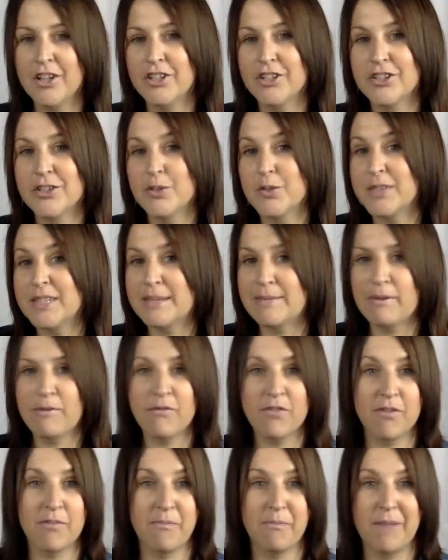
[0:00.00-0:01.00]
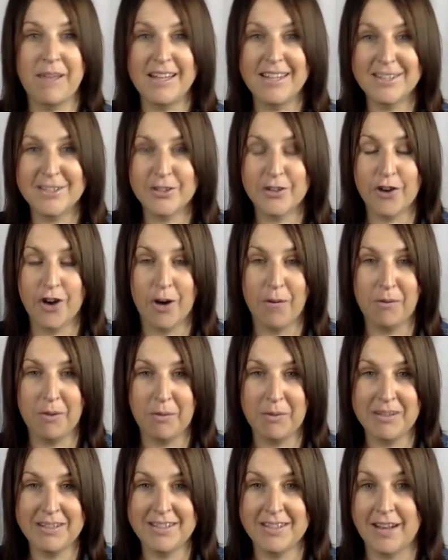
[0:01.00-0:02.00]
So some of the biggest
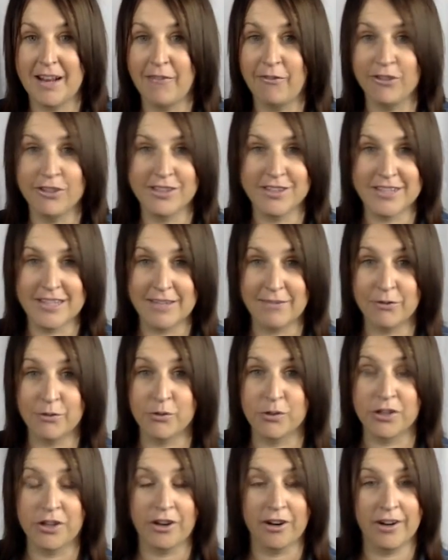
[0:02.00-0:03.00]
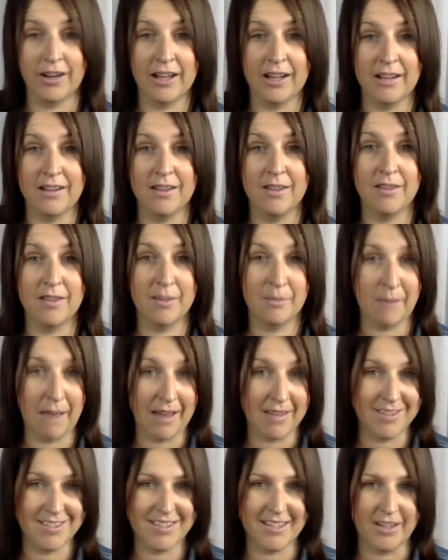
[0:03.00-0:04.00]
compliments that I've received regarding the
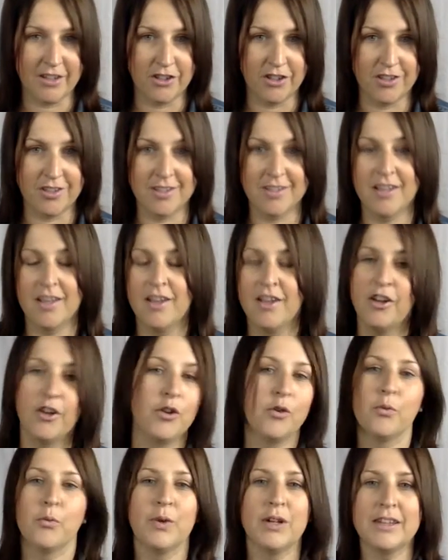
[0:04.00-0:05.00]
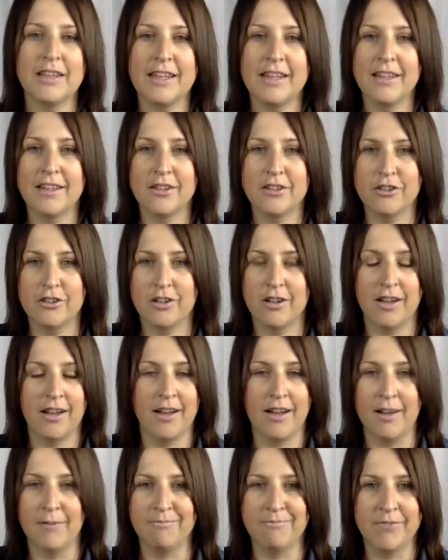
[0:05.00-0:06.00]
math stations really,
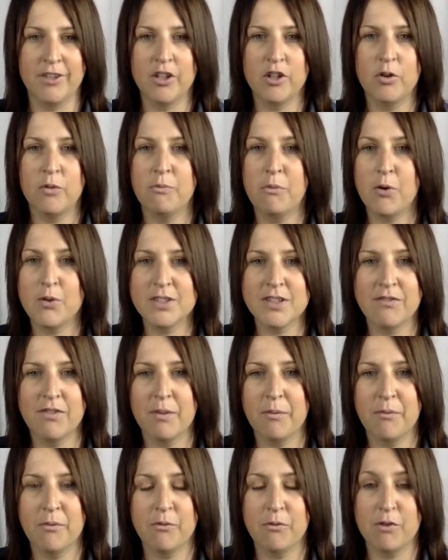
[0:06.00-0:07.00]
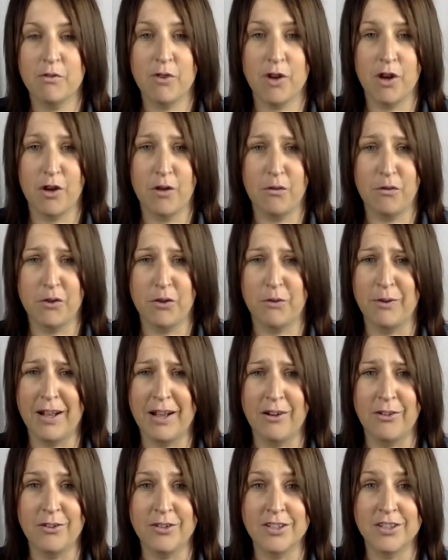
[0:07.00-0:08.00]
most of them revolve
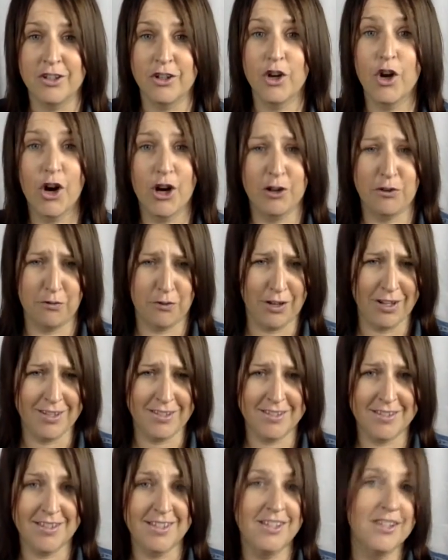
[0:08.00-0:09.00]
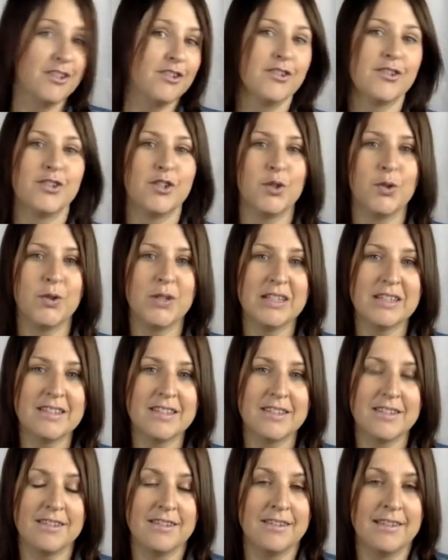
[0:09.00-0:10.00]
around confidence.
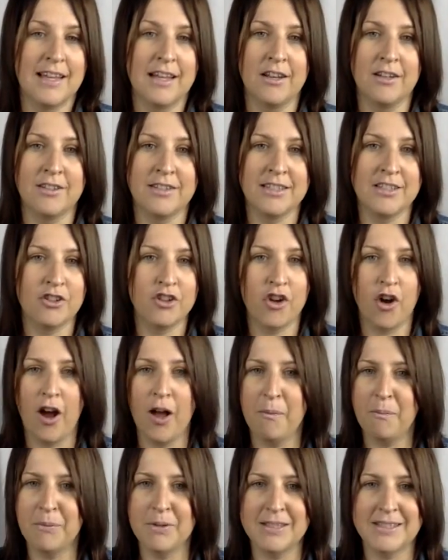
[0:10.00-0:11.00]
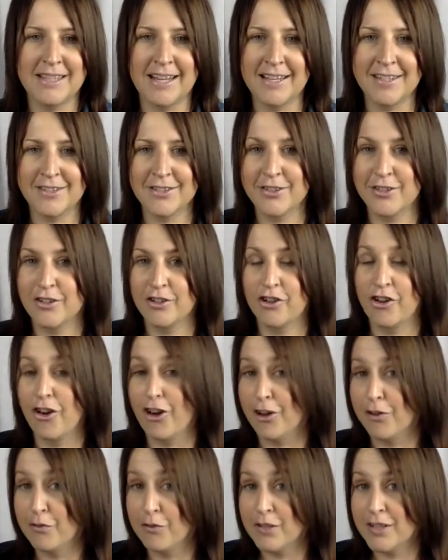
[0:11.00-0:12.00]
Students that did not possess
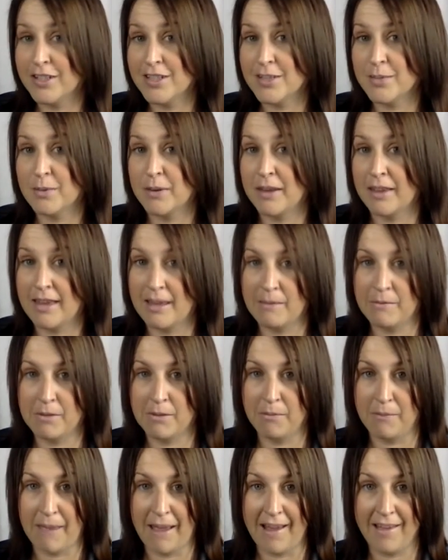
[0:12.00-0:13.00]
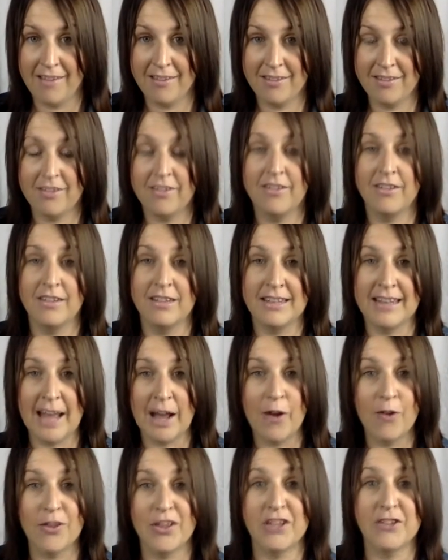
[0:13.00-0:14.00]
confidence when it came to math,
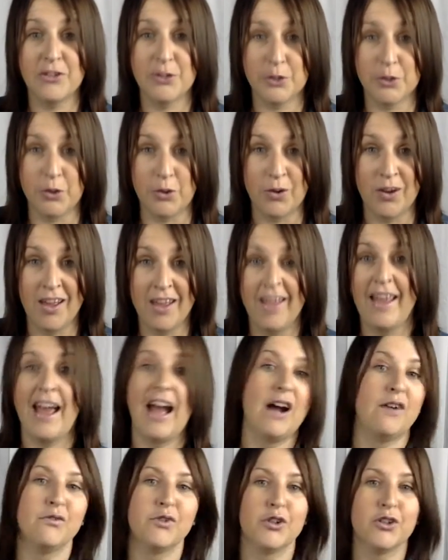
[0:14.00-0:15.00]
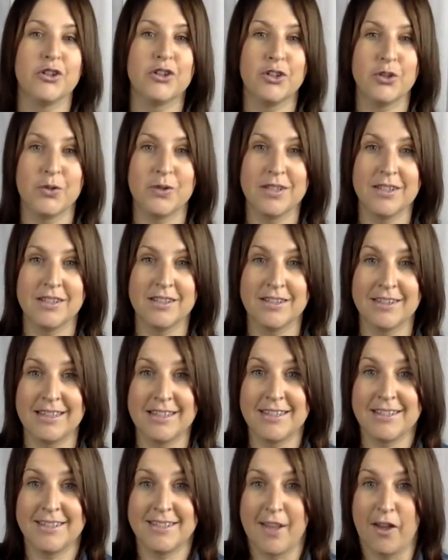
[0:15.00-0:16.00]
now they do after using
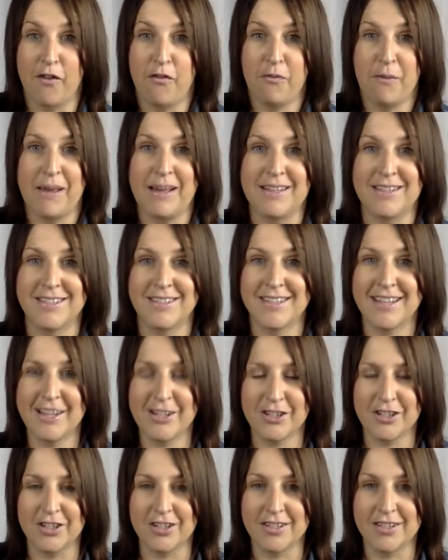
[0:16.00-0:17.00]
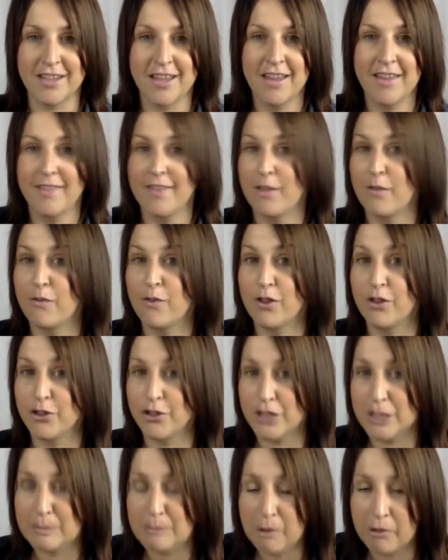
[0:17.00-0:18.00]
these self-paced stations. They feel
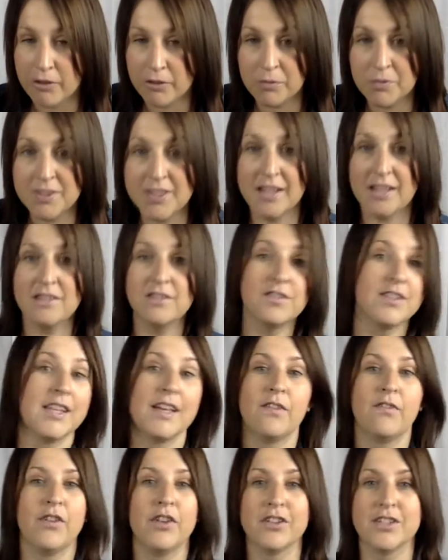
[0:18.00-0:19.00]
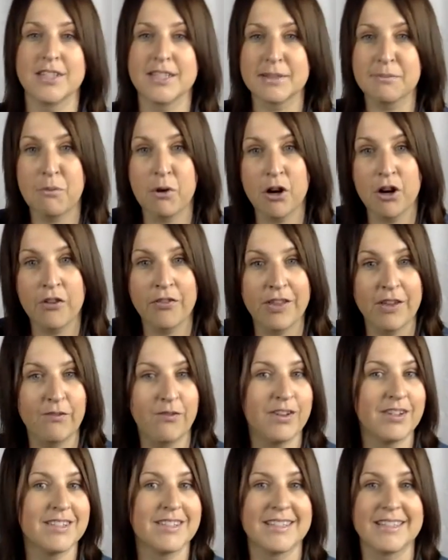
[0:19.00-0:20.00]
good about themselves, they feel smart, they
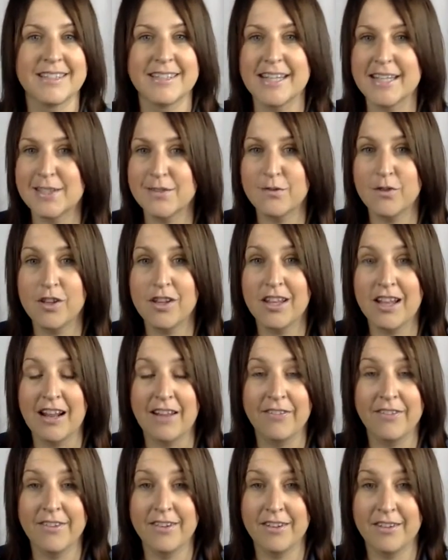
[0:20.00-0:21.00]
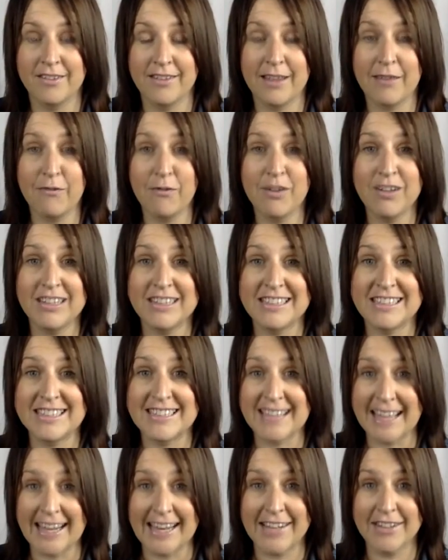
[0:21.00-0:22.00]
feel successful, and they feel
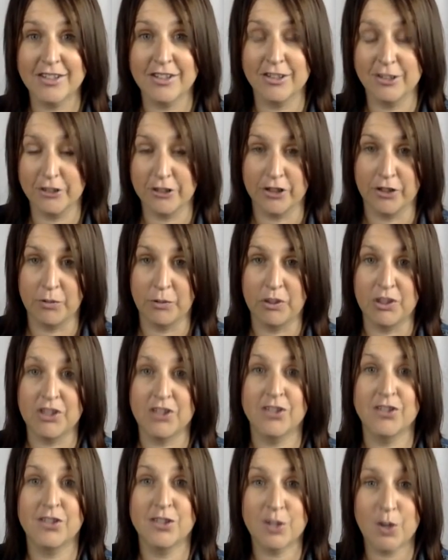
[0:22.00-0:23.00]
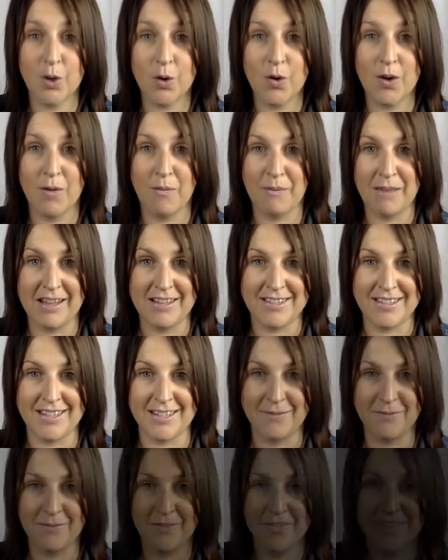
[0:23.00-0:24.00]
excited to learn, which is so amazing.